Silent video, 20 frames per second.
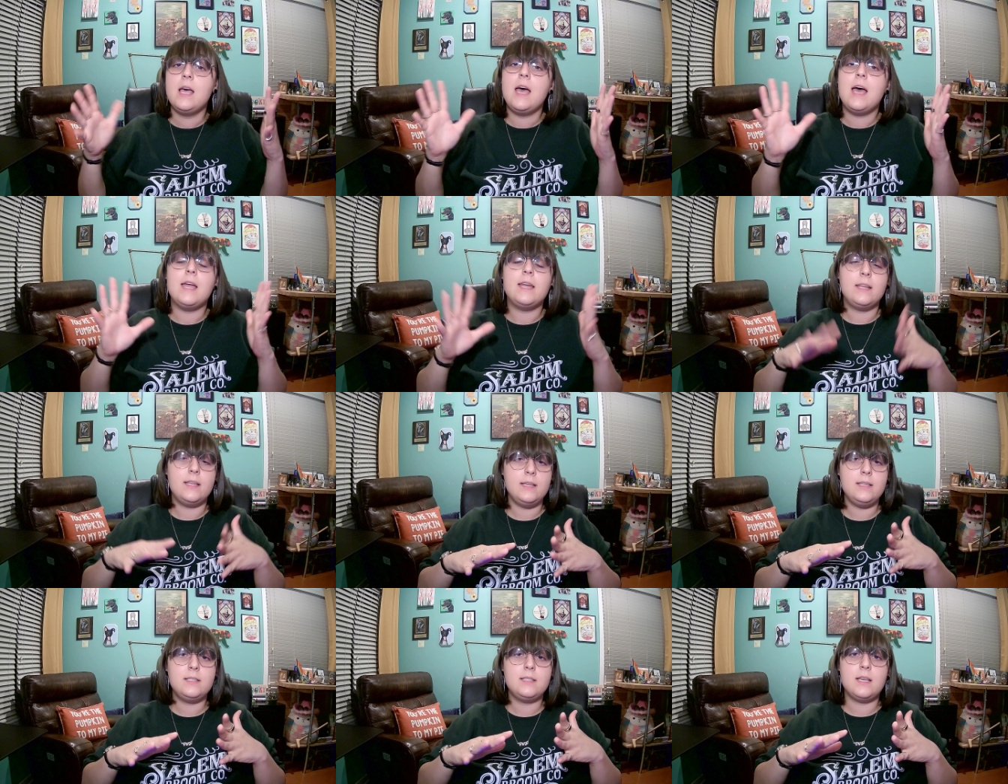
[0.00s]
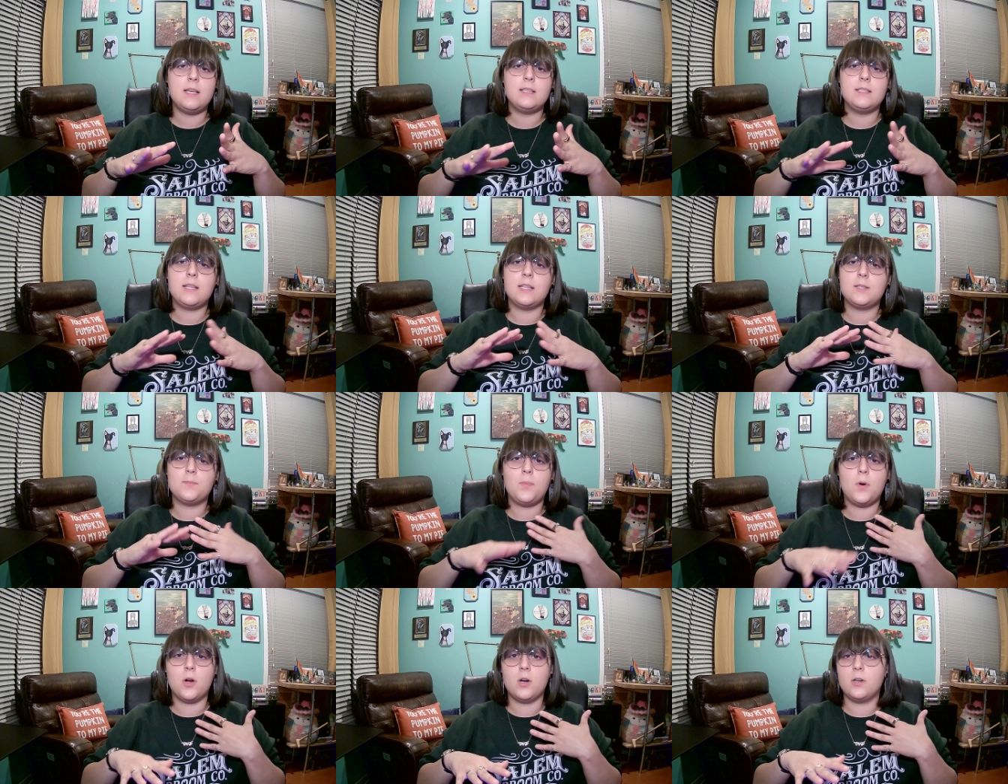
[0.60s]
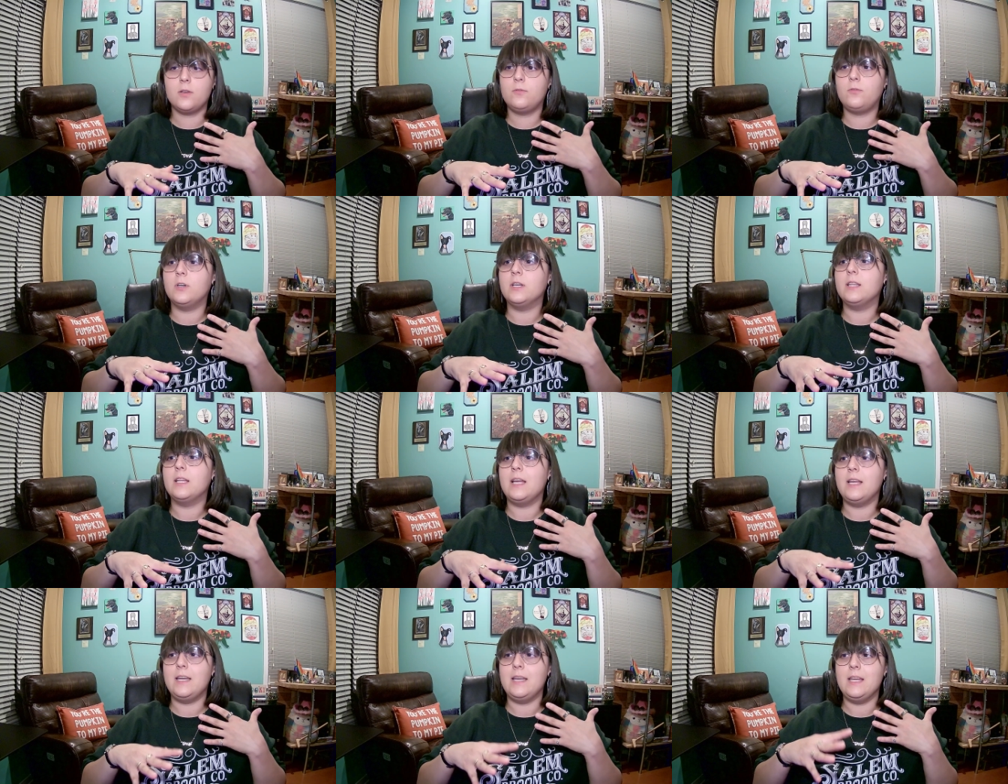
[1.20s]
And he says that's part of what
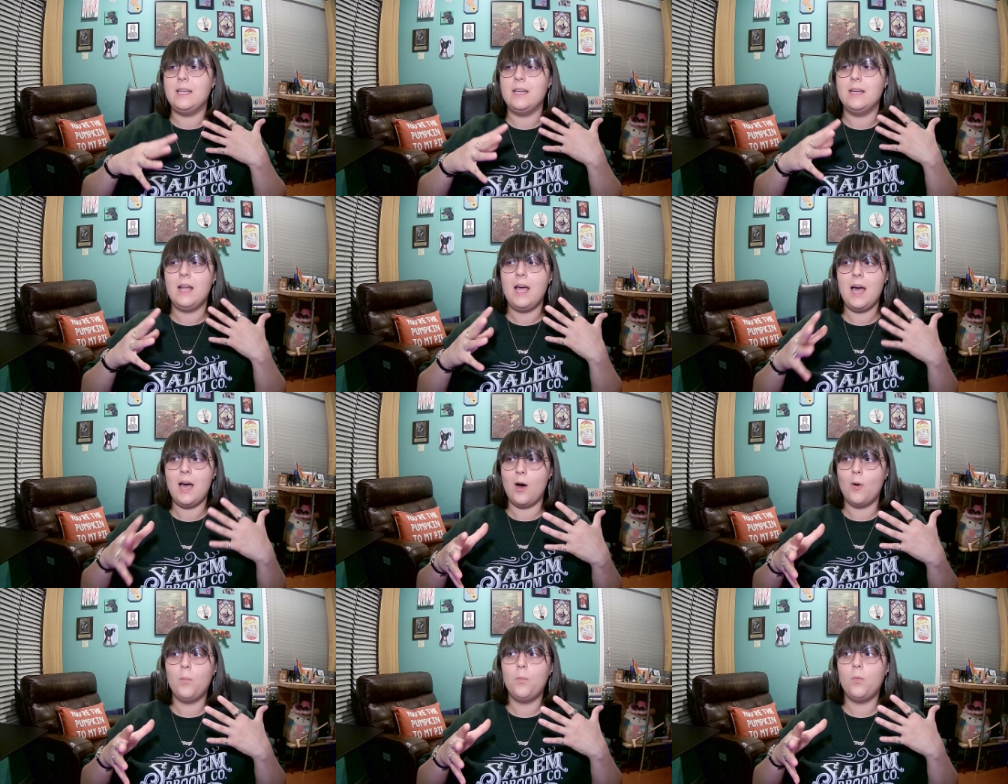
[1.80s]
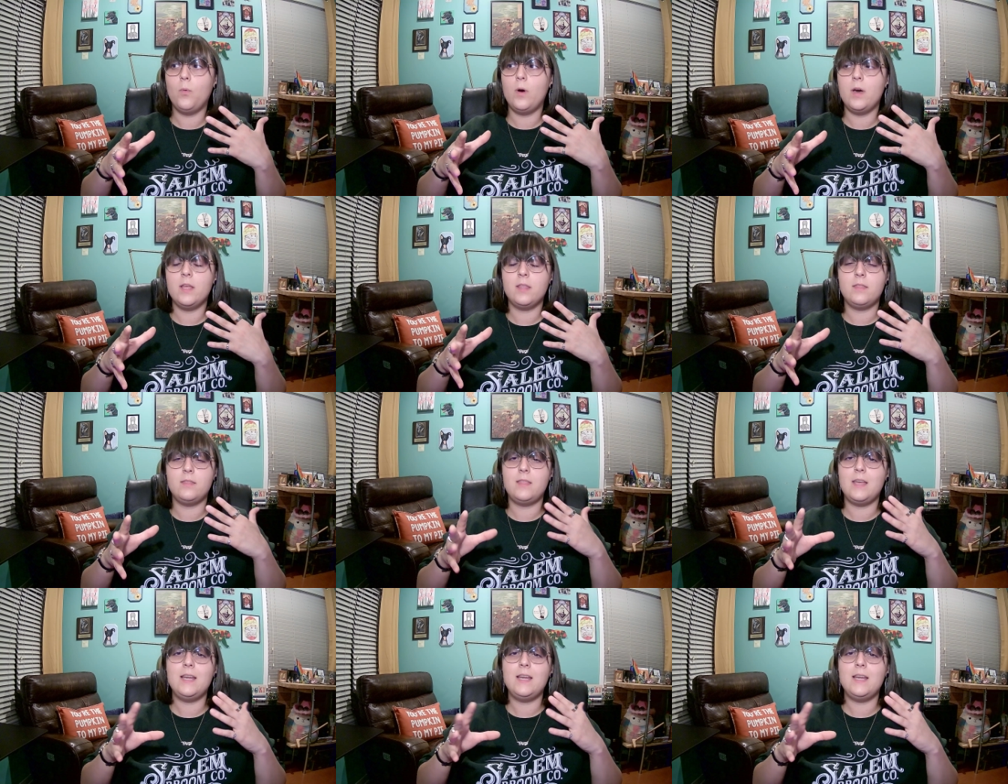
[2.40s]
they need help with.